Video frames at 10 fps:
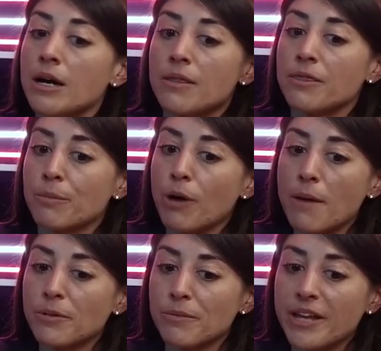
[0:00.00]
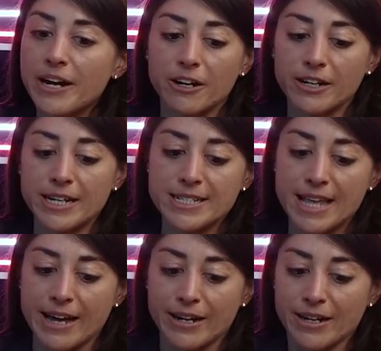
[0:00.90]
The problem there is
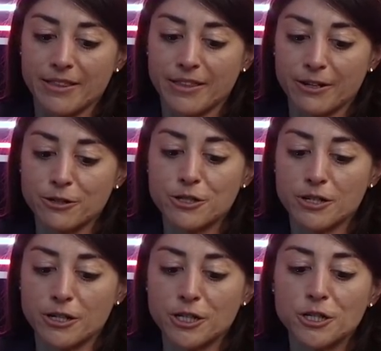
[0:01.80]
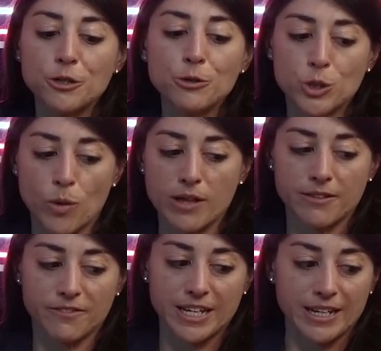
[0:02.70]
that there's a huge swath
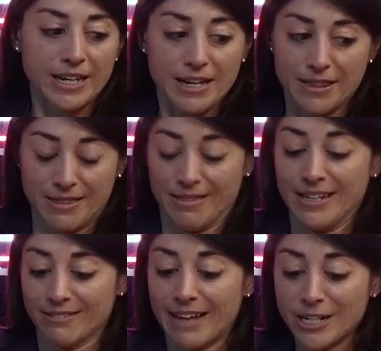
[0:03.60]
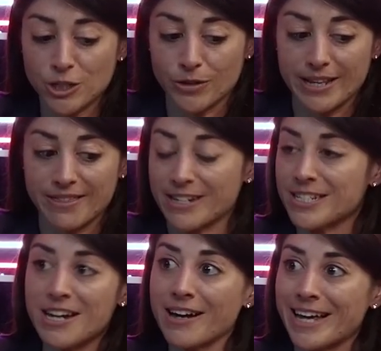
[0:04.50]
of the the electorate that is
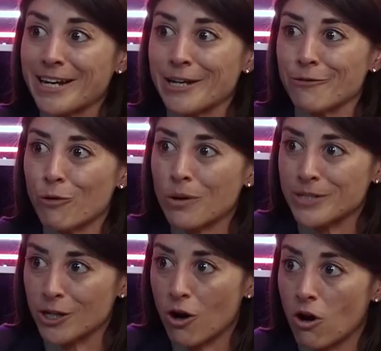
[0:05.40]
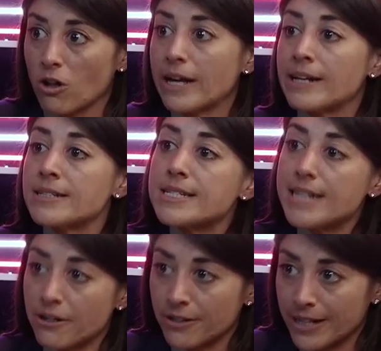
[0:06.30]
not getting informed at all and
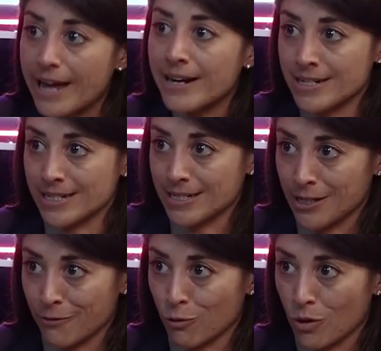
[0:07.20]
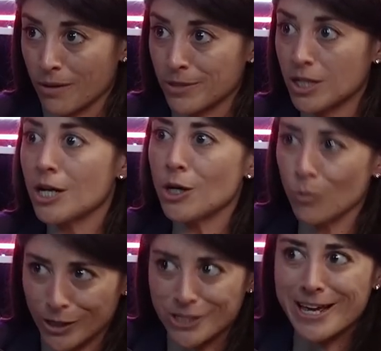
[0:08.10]
instead are getting disinformed,
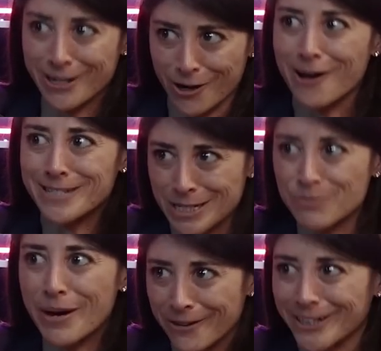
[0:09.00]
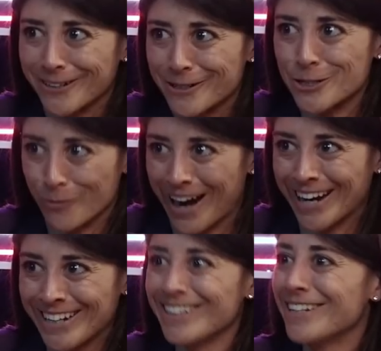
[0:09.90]
which then causes barriers,
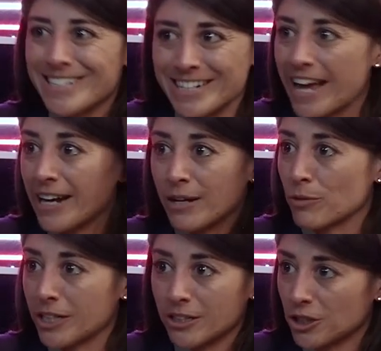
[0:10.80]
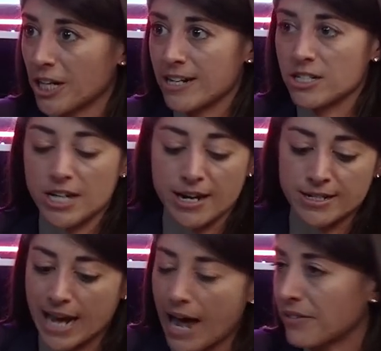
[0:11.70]
right, to getting real change done,
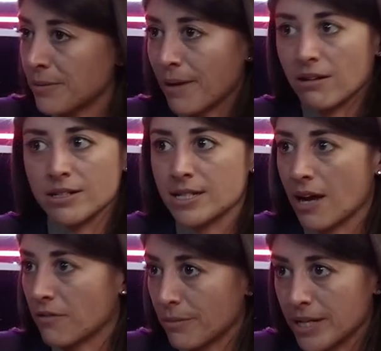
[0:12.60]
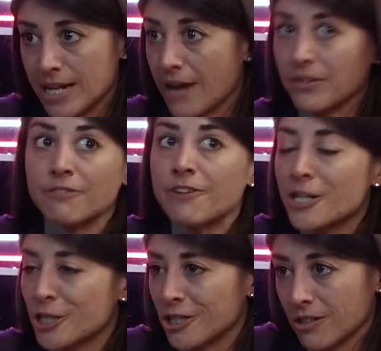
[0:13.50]
to having balanced government, to having a
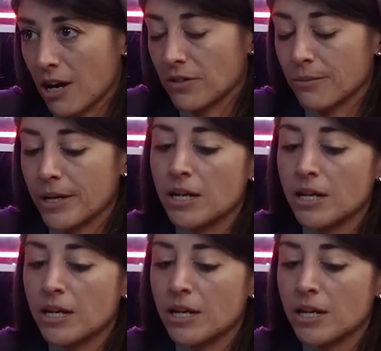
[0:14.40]
functional government.